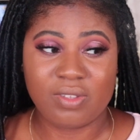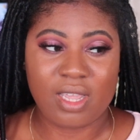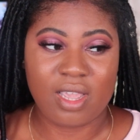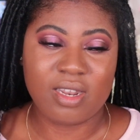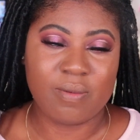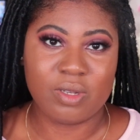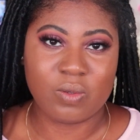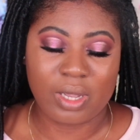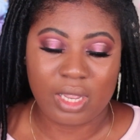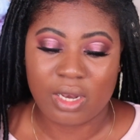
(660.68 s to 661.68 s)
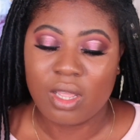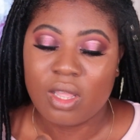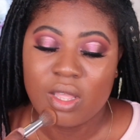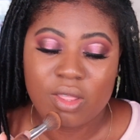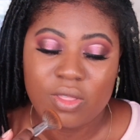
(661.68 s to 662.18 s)
tan in between
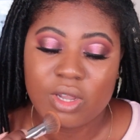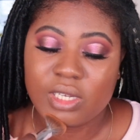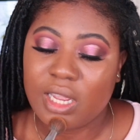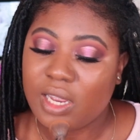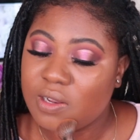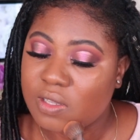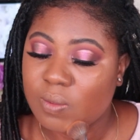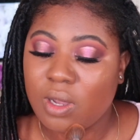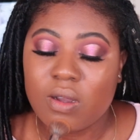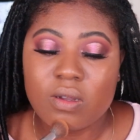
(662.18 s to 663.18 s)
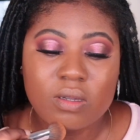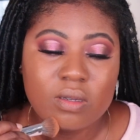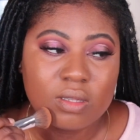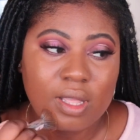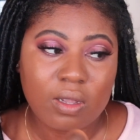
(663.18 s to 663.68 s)
13 as well,
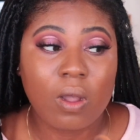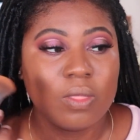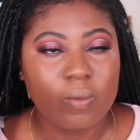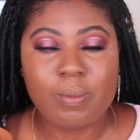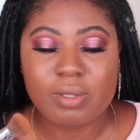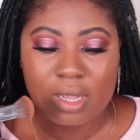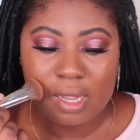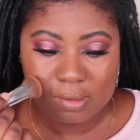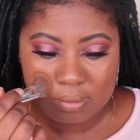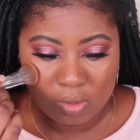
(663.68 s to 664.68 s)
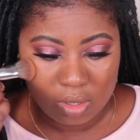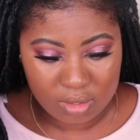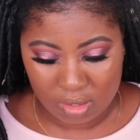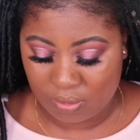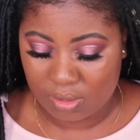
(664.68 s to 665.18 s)
like on the website, not
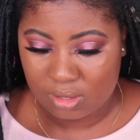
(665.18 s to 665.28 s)
on the